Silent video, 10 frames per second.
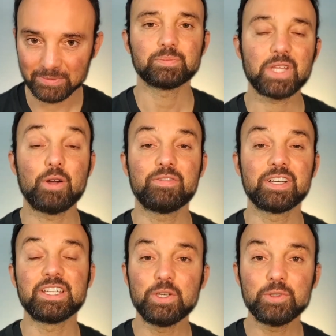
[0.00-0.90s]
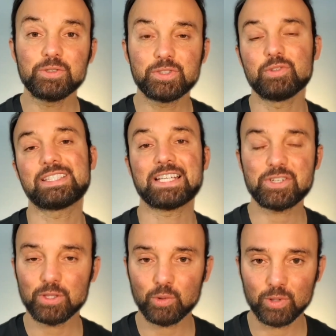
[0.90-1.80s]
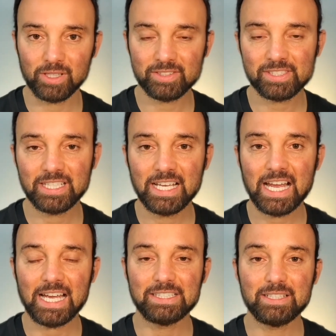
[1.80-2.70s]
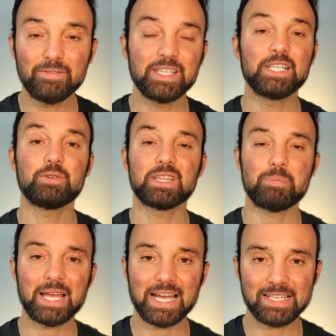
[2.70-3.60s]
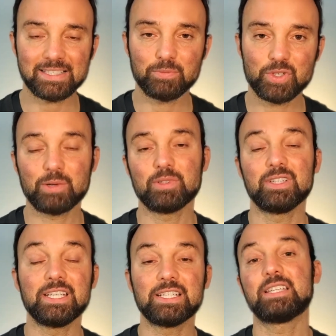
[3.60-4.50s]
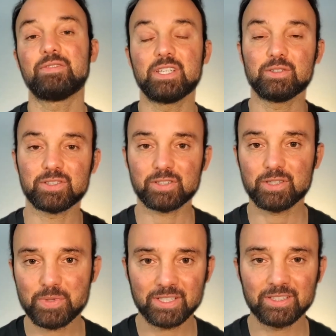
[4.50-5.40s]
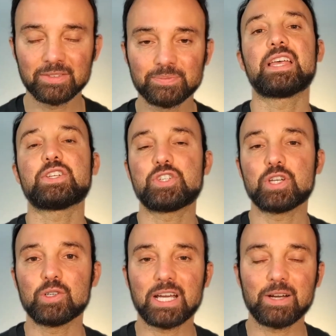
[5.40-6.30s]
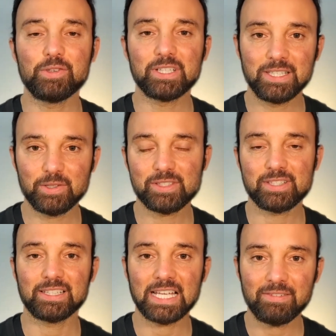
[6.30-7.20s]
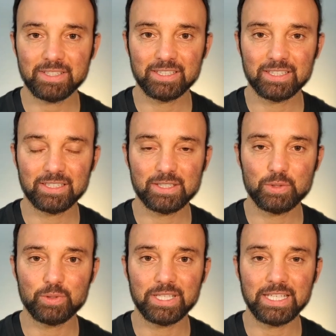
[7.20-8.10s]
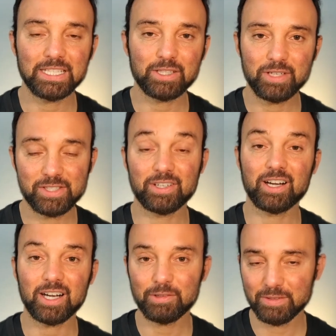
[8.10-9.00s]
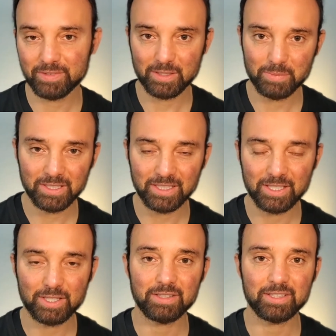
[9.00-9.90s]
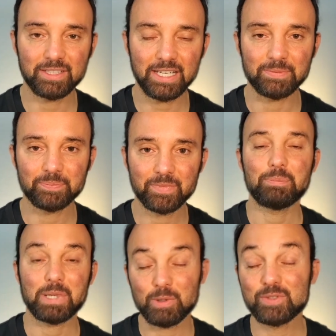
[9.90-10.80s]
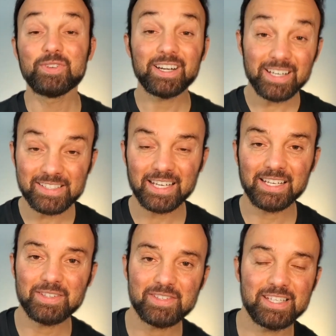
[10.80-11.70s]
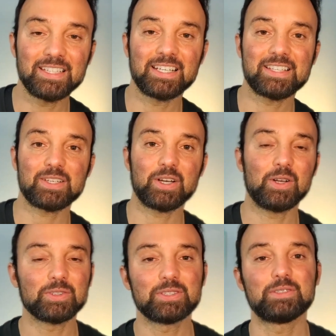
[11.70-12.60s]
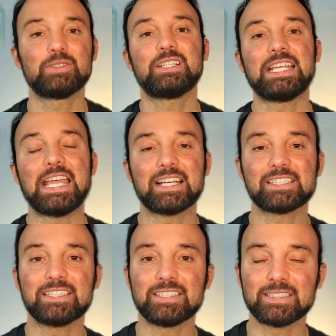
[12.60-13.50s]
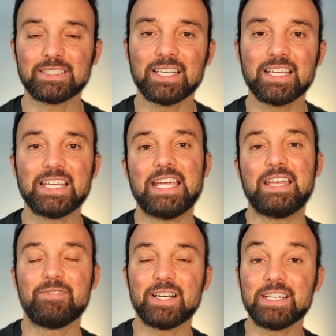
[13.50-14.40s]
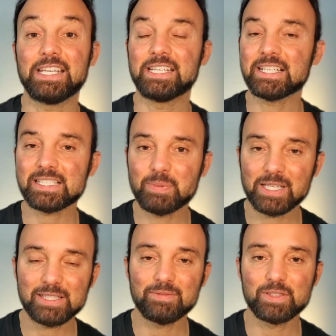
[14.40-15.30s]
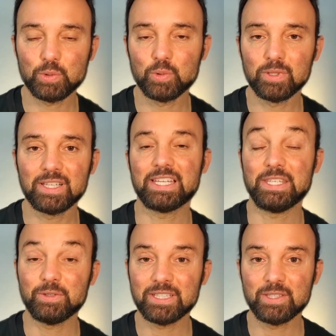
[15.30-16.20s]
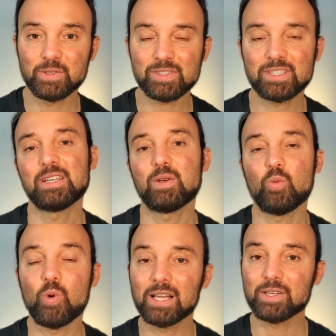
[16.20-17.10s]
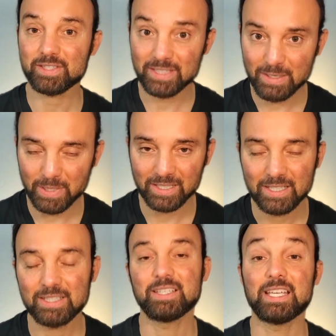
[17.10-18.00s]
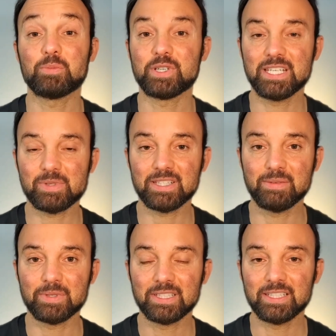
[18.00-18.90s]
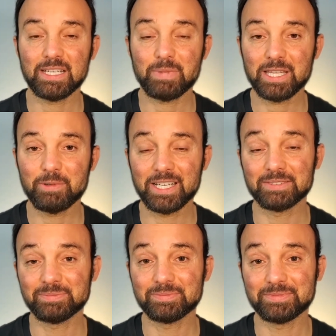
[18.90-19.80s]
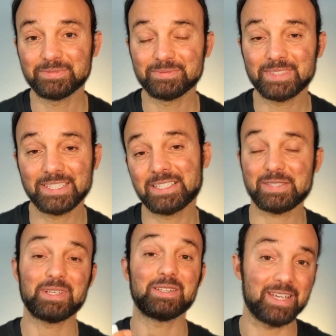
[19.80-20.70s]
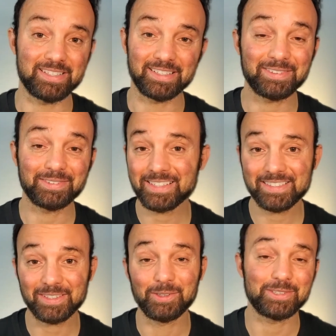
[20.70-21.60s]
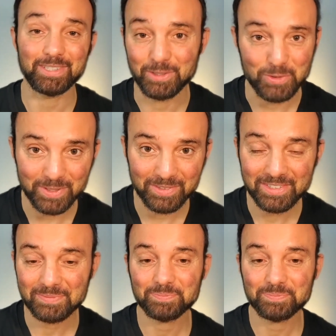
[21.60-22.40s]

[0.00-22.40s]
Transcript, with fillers: Now, if you're new to essential oils, I did a video in the past, which I will link in the video description, that showed how you can use lavender to increase your heart rate variability throughout the day but it was very exciting to see that it's also an excellent and very inexpensive tool that you can use while you're sleeping to get more deep sleep. And by the way, it's going to smell amazing, so that's also a huge bonus.